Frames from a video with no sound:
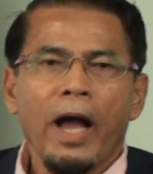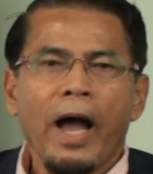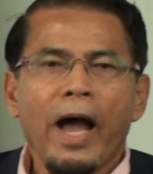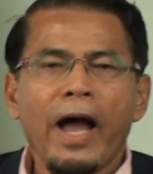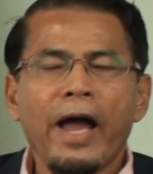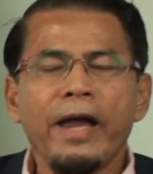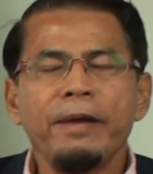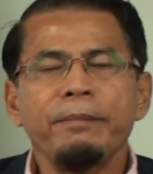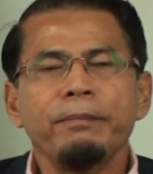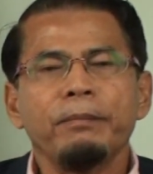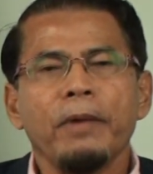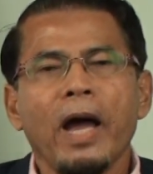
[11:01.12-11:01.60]

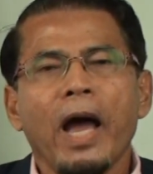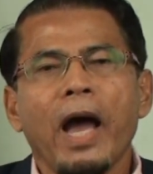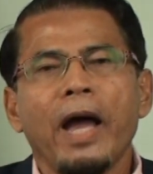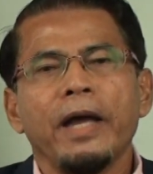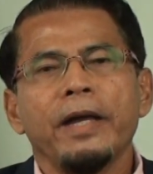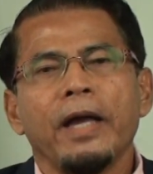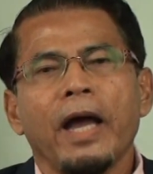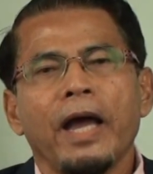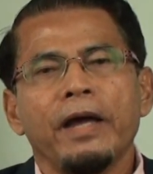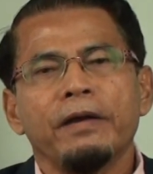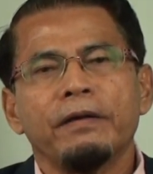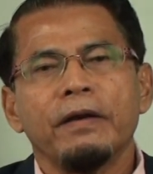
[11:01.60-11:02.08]

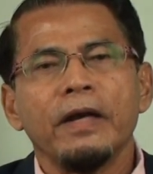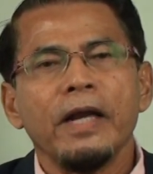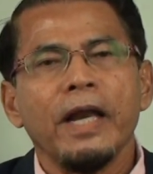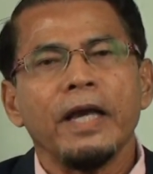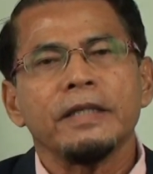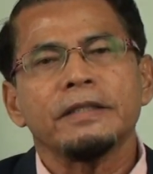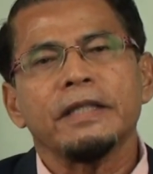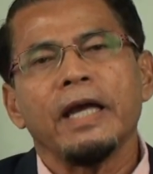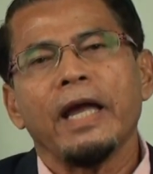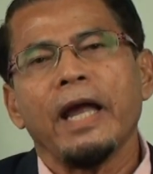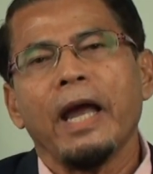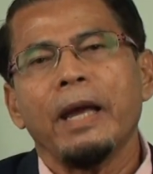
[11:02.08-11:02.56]
I
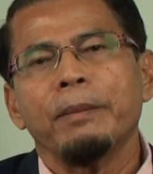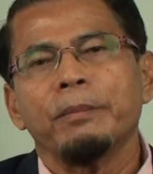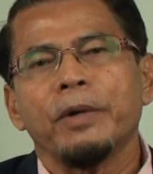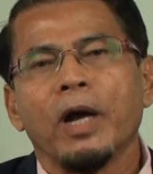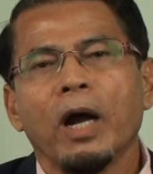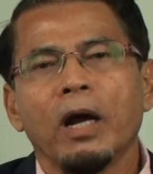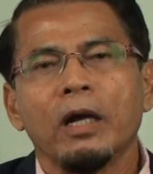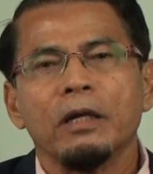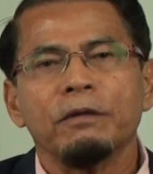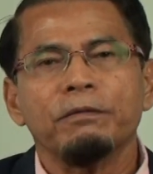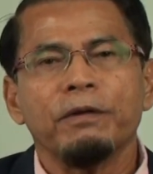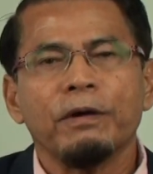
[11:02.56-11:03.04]
realize that I'm a
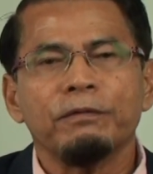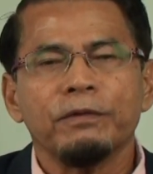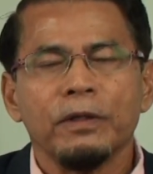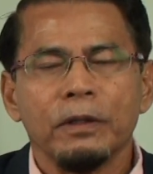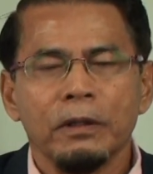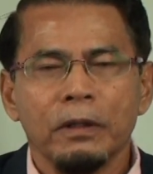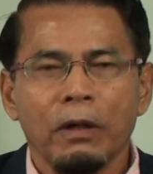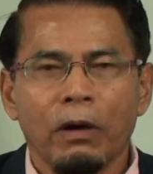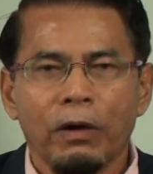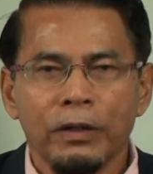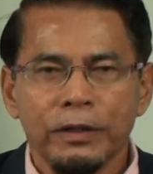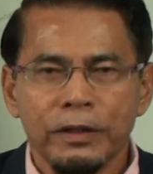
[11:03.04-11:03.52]
Khalifa of
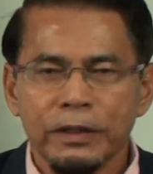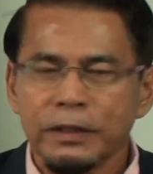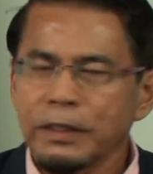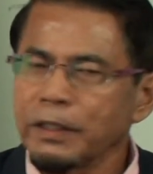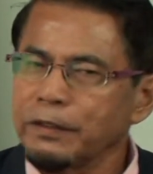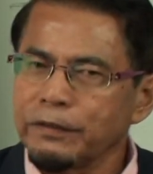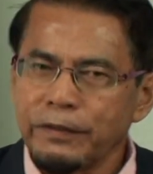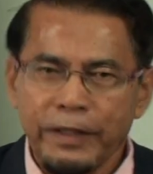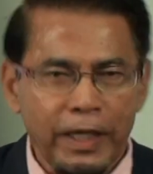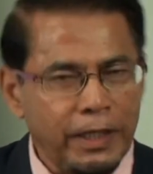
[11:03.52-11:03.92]
Allah on this earth.